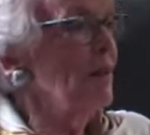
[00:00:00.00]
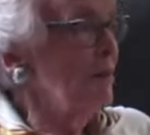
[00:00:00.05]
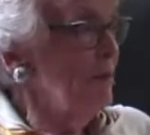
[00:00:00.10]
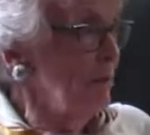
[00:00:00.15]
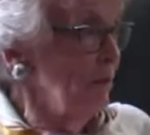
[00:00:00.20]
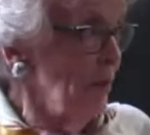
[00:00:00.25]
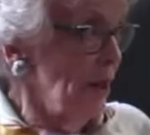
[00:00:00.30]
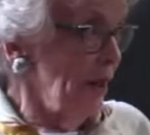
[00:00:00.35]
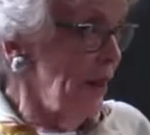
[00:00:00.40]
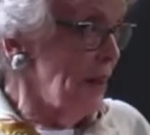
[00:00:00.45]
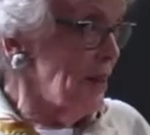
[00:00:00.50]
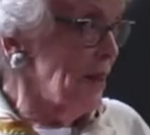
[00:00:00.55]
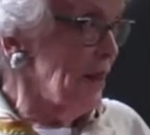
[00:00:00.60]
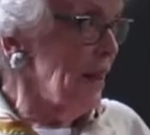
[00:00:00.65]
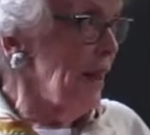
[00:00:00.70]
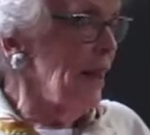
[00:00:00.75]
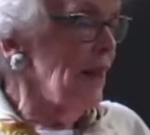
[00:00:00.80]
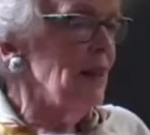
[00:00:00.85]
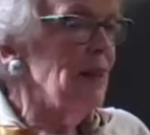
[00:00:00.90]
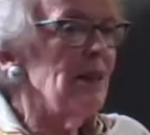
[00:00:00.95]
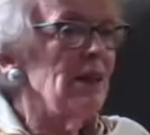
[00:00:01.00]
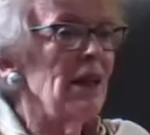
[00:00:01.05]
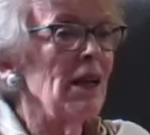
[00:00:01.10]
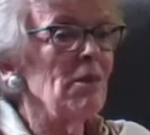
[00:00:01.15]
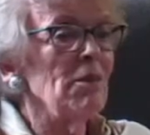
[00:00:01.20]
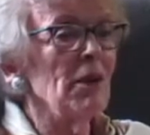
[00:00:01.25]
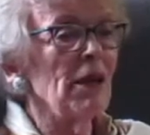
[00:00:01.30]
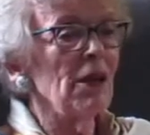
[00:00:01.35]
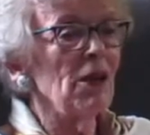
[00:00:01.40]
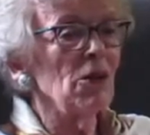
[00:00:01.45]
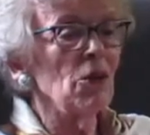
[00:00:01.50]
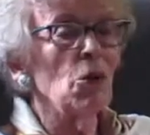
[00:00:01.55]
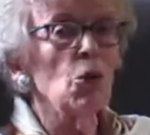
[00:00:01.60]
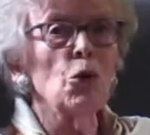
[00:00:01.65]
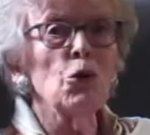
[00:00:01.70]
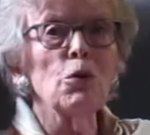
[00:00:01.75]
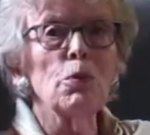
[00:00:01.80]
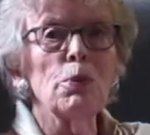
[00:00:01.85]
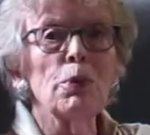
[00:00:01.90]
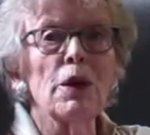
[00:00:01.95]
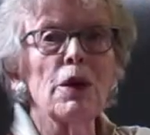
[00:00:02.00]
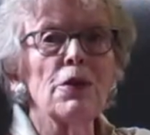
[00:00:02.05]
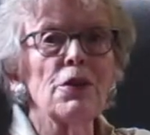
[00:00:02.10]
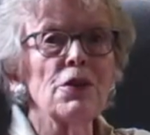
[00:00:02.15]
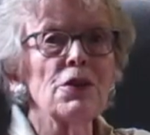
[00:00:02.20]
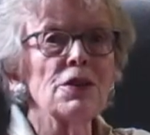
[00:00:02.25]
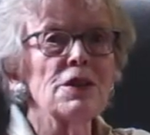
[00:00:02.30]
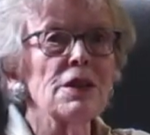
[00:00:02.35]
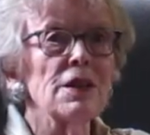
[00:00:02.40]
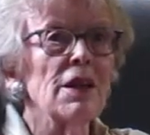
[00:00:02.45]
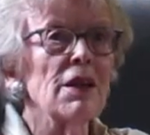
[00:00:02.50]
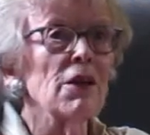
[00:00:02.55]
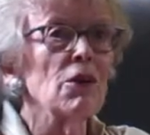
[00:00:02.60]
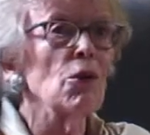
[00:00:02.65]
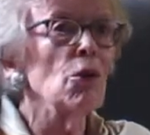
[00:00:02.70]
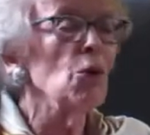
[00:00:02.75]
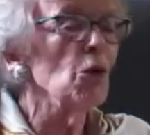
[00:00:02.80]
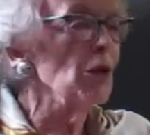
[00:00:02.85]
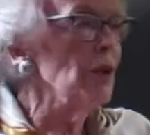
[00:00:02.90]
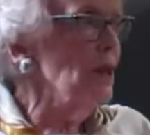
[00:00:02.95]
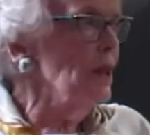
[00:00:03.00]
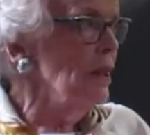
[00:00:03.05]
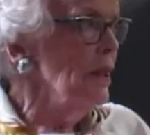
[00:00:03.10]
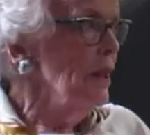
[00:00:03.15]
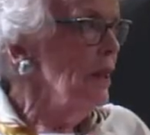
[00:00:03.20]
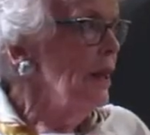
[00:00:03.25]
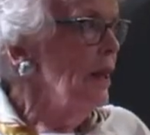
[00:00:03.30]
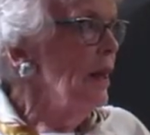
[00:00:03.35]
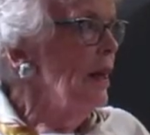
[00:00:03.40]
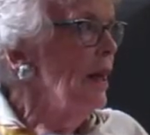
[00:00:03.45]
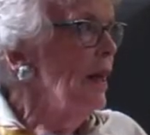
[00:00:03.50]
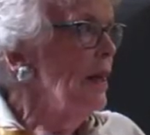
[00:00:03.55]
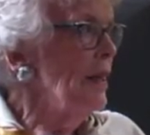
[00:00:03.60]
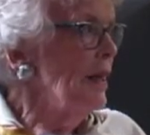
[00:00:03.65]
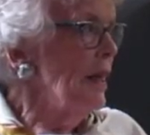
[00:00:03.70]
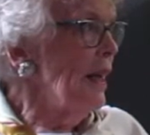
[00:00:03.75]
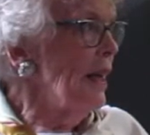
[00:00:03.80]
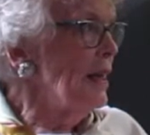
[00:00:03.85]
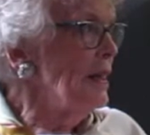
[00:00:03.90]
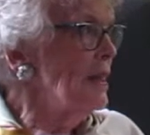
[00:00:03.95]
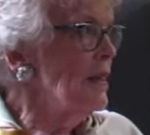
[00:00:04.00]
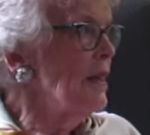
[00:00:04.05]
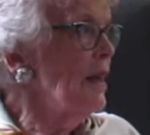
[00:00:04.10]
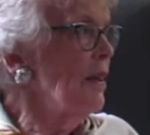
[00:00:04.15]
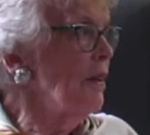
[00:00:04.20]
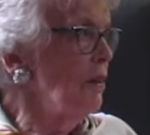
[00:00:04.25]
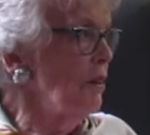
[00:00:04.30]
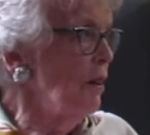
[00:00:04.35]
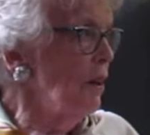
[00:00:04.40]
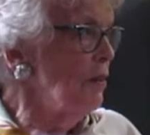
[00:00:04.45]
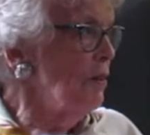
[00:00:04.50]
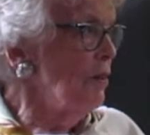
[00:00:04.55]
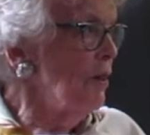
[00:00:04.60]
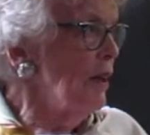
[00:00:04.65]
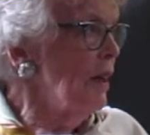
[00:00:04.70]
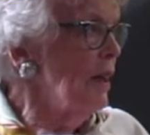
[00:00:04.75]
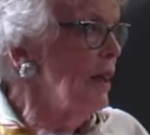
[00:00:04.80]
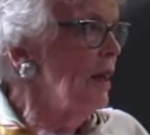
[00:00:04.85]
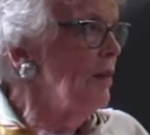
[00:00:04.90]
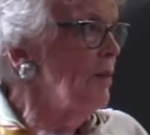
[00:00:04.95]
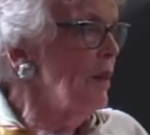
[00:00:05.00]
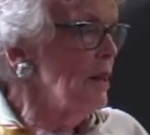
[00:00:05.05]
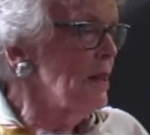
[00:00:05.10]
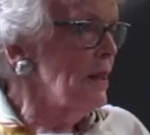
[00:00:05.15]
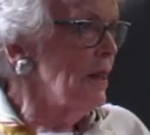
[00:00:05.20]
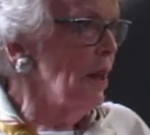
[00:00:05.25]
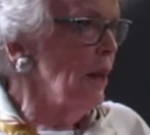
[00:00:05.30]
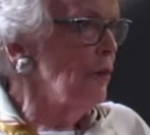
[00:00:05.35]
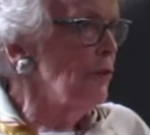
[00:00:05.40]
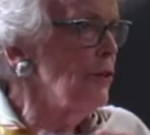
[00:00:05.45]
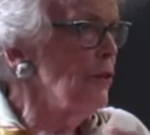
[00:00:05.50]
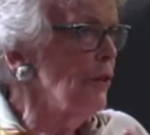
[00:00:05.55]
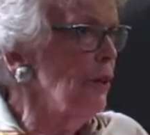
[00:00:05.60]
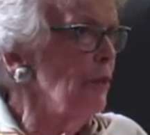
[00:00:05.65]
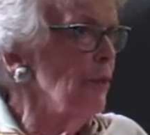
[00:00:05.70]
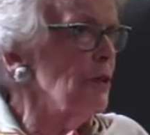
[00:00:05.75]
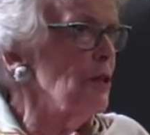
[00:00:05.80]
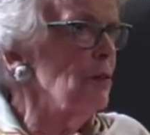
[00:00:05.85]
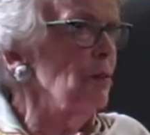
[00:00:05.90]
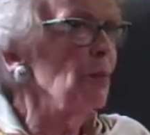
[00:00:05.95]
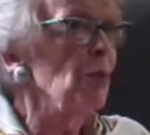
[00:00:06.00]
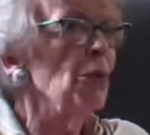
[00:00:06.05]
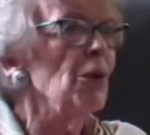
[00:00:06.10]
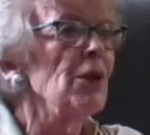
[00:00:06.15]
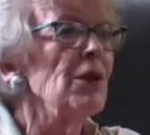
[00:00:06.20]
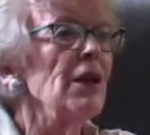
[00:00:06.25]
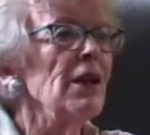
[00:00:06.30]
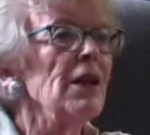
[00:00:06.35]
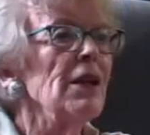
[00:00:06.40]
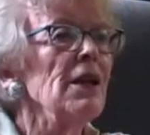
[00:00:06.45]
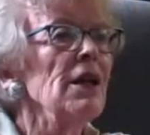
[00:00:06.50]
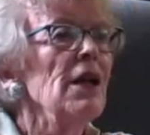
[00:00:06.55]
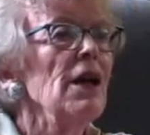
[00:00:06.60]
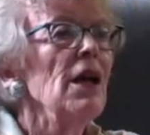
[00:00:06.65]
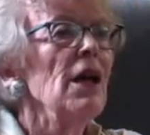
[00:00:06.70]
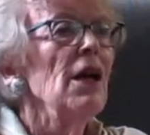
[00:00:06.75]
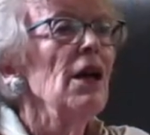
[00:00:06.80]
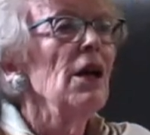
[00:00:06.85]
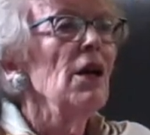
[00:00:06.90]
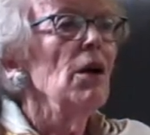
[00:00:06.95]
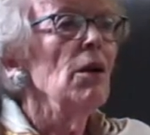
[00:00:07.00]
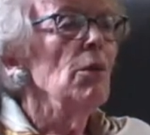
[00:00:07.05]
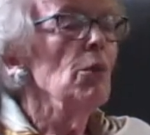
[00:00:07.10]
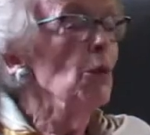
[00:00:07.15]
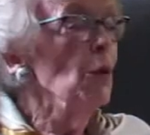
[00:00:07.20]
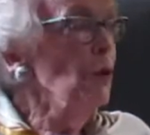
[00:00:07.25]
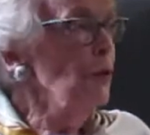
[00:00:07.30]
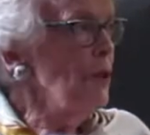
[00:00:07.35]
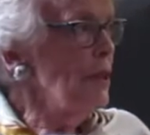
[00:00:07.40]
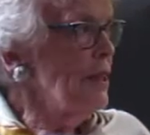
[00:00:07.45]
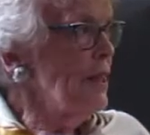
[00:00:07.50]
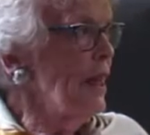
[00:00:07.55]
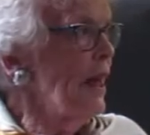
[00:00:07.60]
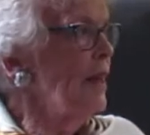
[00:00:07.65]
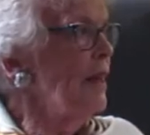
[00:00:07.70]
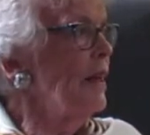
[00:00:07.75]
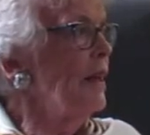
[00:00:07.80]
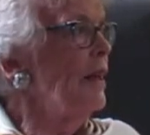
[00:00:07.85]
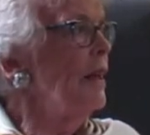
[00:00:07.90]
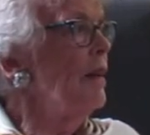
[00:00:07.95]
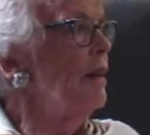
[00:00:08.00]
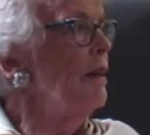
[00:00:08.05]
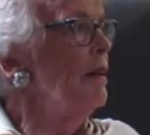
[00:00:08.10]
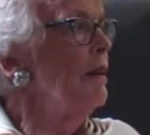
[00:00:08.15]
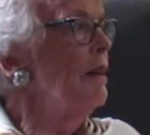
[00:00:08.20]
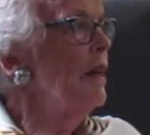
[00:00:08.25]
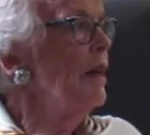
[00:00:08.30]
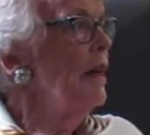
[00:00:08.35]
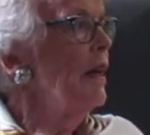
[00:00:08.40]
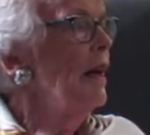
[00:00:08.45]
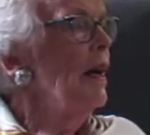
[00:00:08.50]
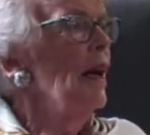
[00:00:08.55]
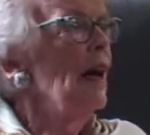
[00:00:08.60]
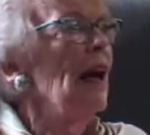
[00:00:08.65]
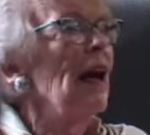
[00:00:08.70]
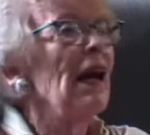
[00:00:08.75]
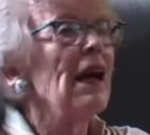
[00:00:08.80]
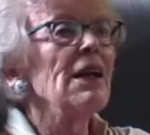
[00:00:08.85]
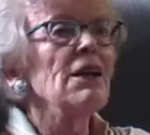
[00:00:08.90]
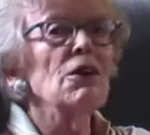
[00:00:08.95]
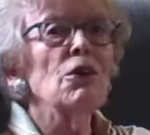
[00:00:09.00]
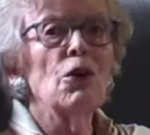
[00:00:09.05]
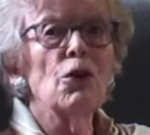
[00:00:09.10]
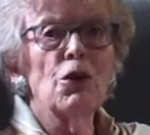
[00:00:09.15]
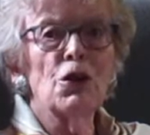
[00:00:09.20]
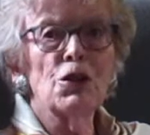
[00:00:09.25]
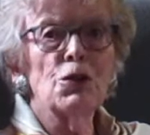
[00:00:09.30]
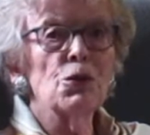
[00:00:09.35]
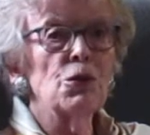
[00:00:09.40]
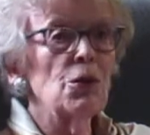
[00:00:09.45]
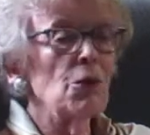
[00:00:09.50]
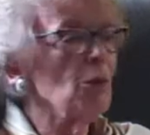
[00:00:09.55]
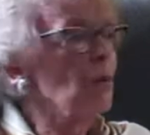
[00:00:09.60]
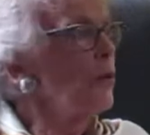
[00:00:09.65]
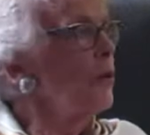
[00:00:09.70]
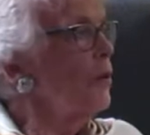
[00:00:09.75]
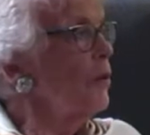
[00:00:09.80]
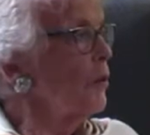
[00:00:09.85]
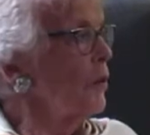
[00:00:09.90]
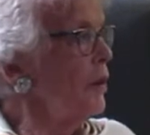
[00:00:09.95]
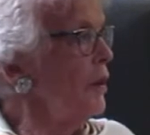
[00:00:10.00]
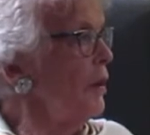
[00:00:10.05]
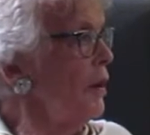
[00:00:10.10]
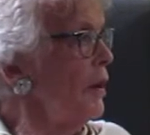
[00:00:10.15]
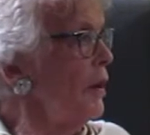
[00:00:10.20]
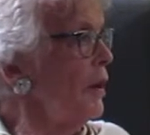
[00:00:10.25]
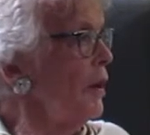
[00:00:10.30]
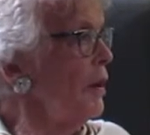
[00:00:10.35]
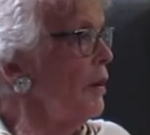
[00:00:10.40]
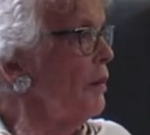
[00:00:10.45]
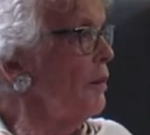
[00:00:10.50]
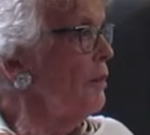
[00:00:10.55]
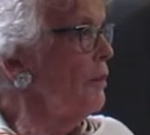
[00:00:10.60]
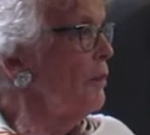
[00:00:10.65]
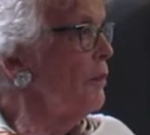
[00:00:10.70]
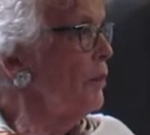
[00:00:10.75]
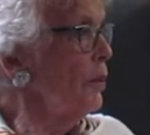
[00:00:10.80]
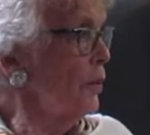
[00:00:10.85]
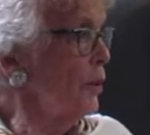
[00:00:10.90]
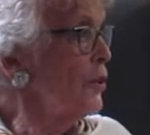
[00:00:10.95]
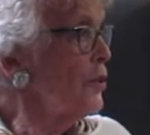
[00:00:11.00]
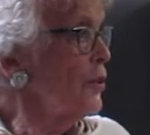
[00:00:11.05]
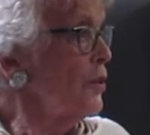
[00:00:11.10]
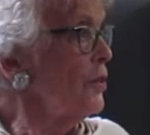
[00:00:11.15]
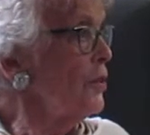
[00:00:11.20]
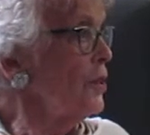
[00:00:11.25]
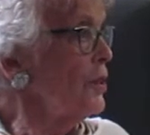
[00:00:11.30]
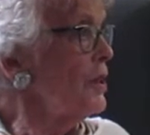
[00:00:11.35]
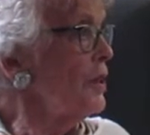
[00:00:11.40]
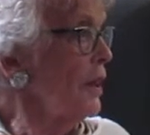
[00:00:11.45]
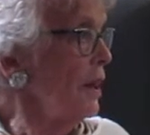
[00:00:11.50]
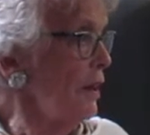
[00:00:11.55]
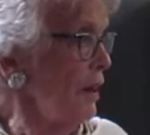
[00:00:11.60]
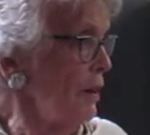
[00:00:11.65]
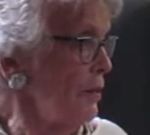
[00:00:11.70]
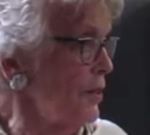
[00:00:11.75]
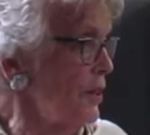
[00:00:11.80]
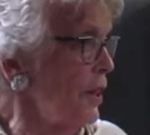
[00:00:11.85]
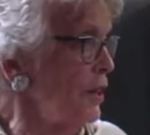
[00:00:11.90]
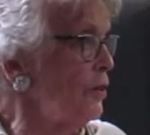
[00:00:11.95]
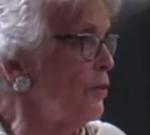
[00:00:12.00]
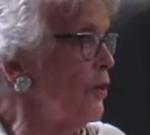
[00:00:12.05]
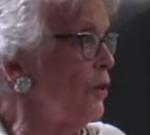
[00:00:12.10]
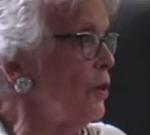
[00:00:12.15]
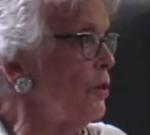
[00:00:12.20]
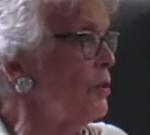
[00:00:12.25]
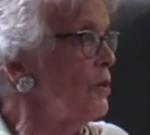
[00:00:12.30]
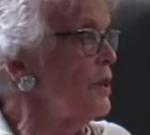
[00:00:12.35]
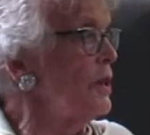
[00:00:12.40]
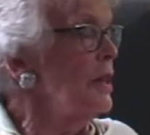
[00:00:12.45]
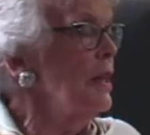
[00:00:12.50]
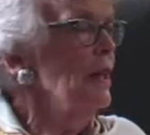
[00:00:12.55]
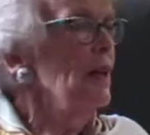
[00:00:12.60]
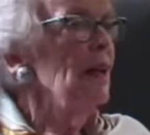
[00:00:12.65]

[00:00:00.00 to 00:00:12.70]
Modestia, and my older brothers, Gord and Des and Audrey, and myself, Jerry wasn't born then, moved to Sandy Hill, and of course we're parishioners of St. Joe's.